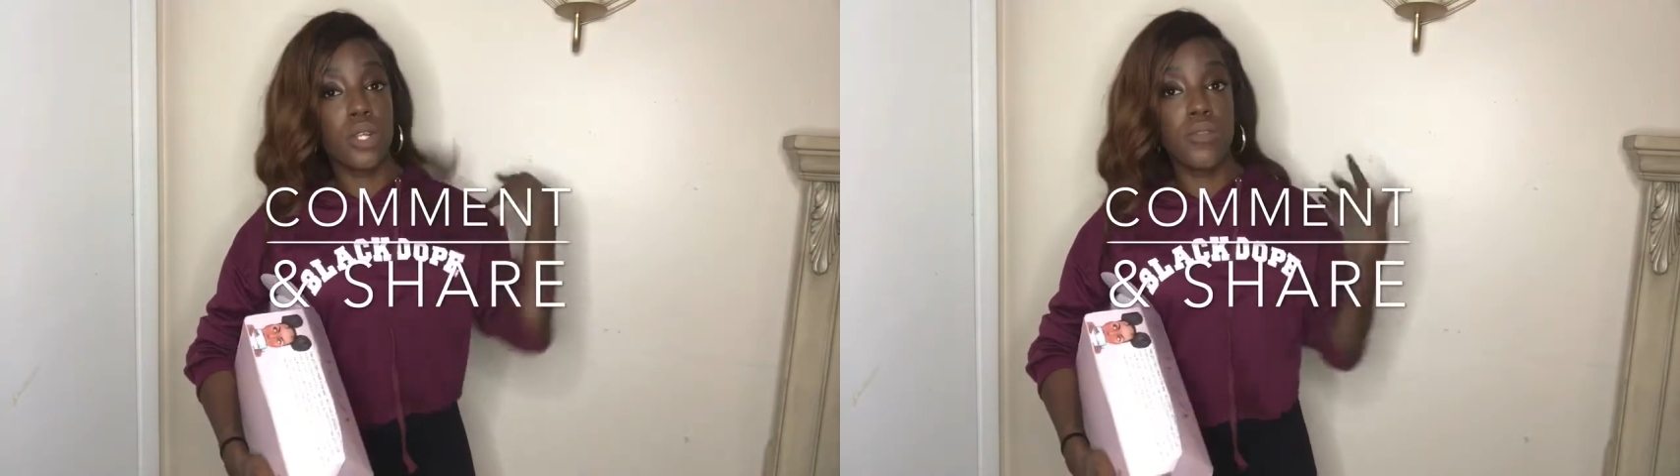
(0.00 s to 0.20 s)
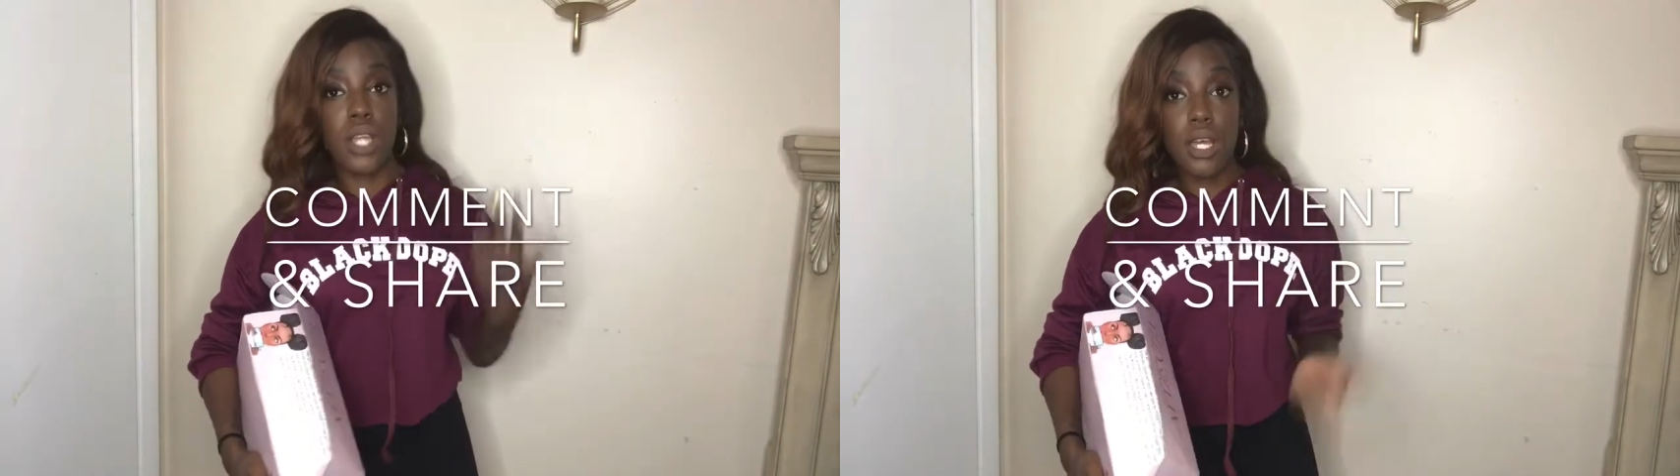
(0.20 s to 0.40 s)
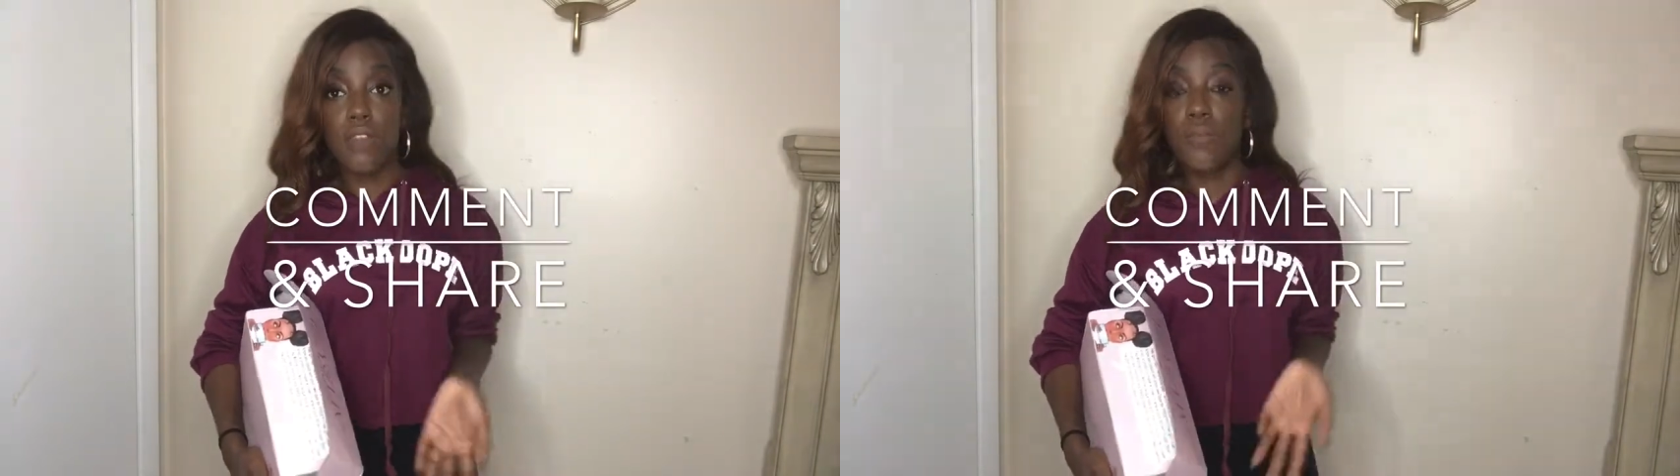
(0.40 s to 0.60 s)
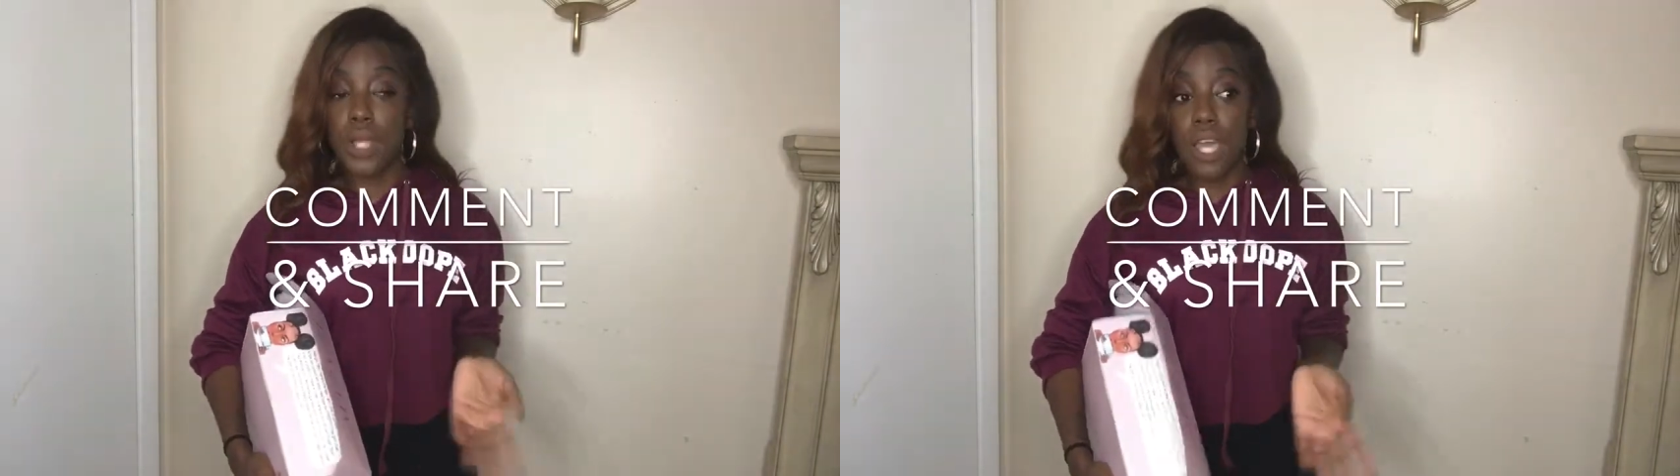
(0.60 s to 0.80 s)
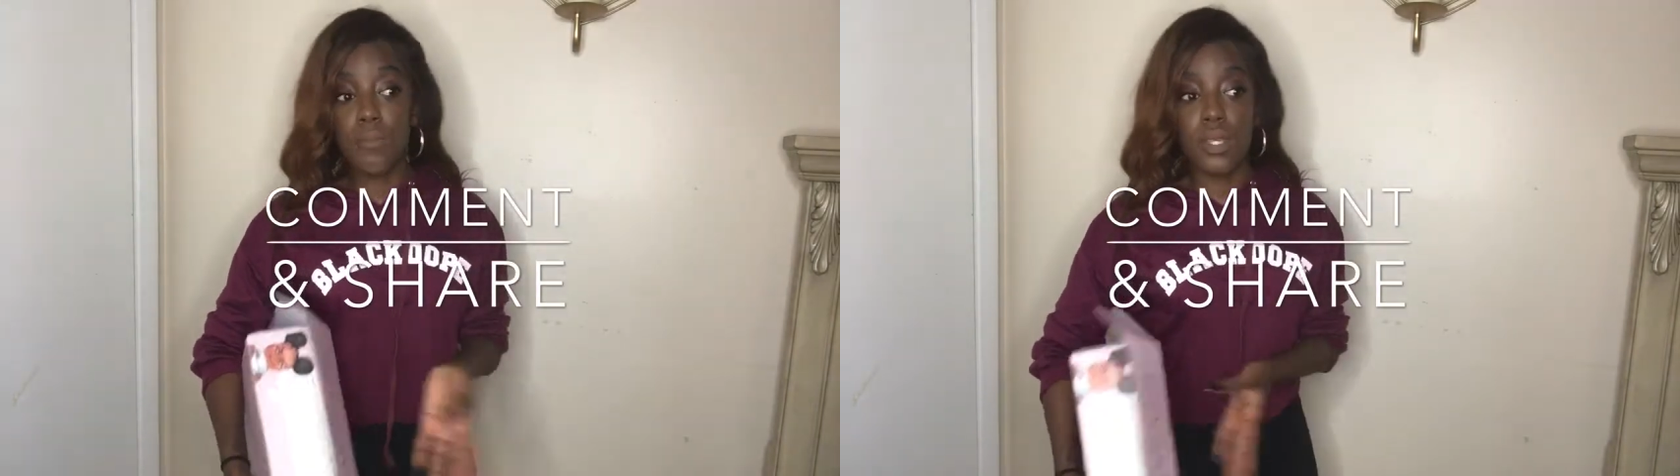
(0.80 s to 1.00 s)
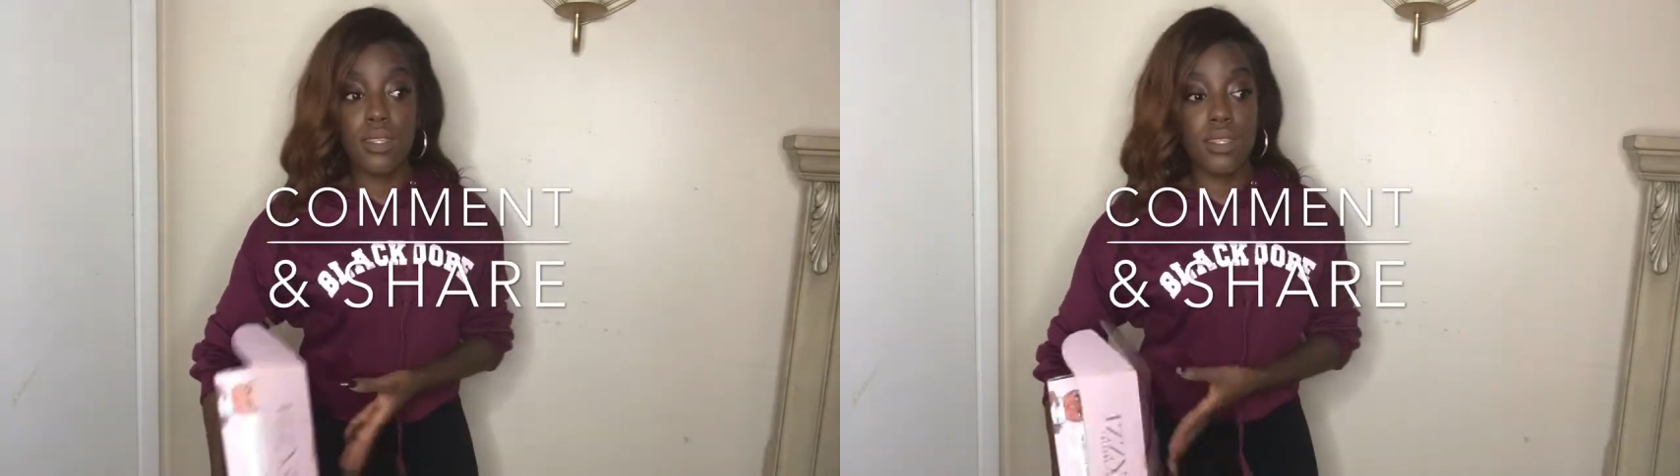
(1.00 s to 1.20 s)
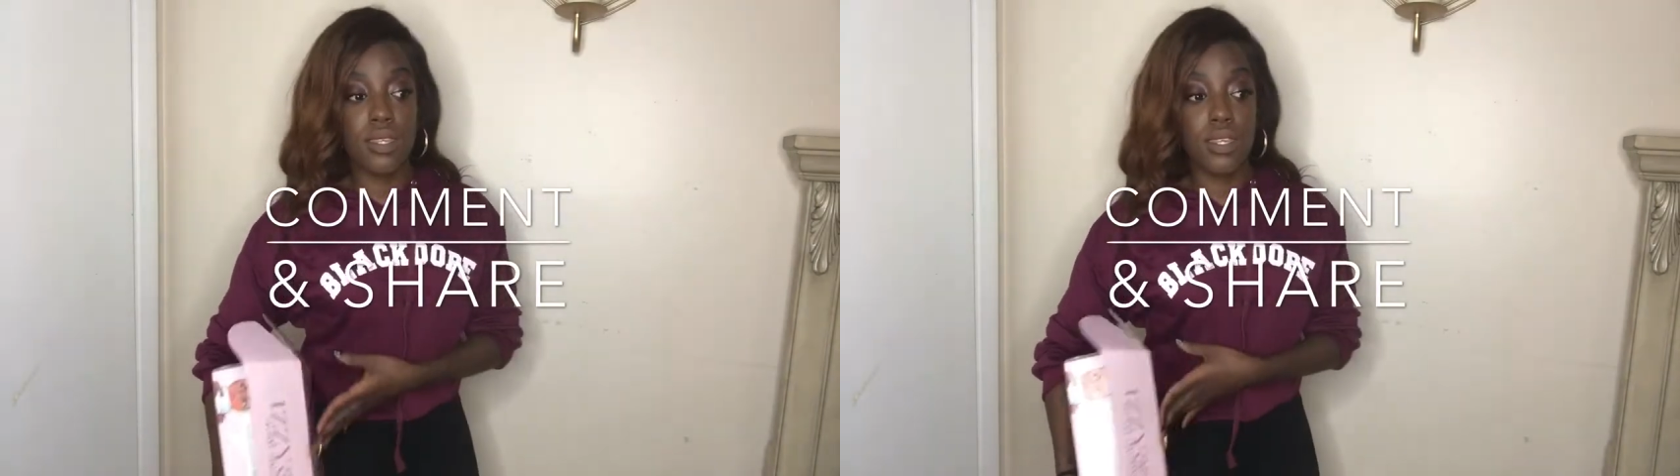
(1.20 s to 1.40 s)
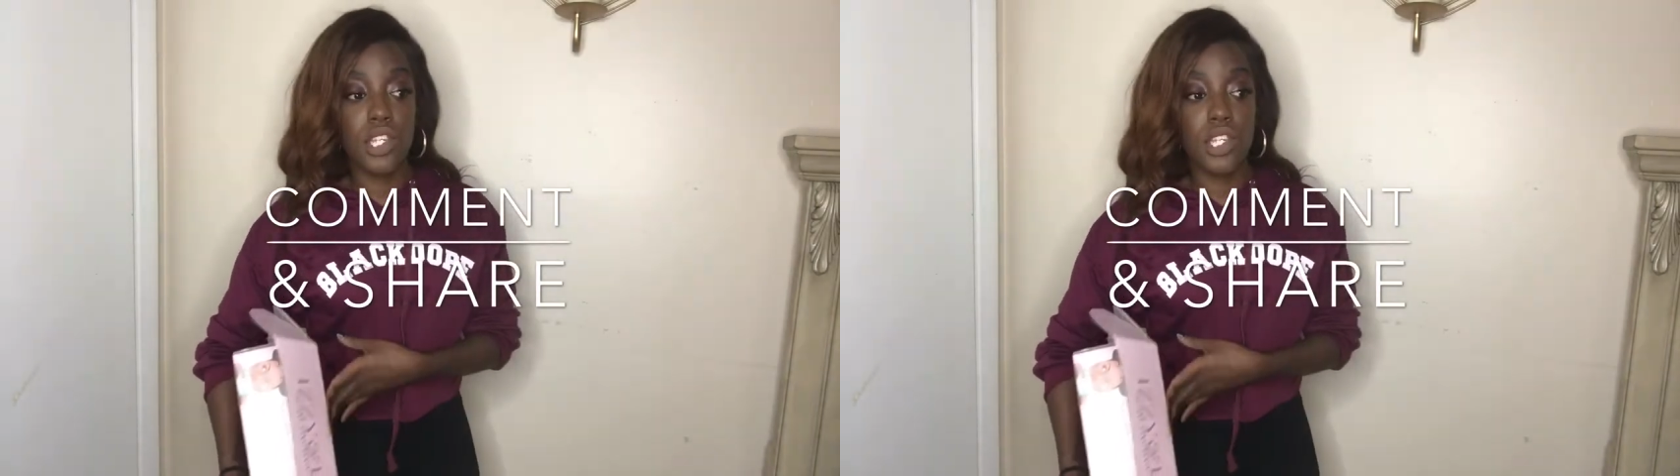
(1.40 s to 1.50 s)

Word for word: a lot of yeah, black businesses.